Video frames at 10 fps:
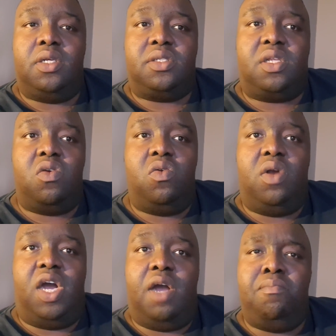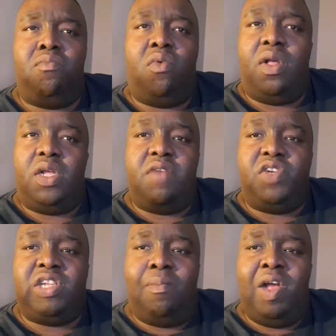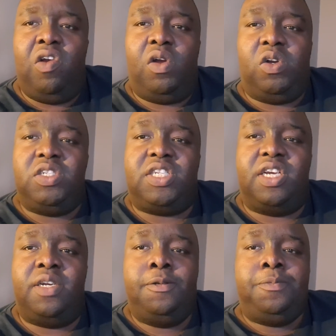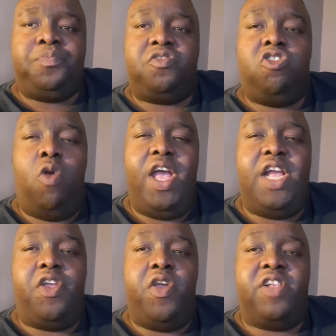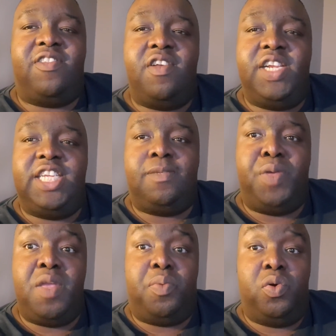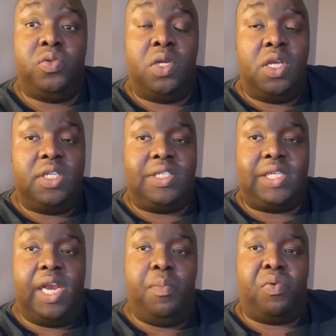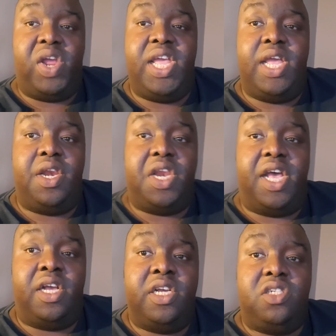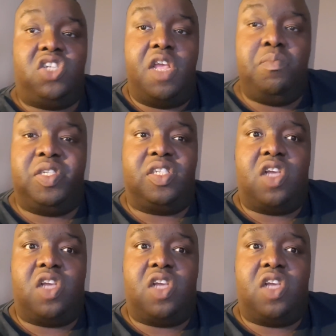So every time I log on to Twitter and you're seeing these people celebrating that Chambers is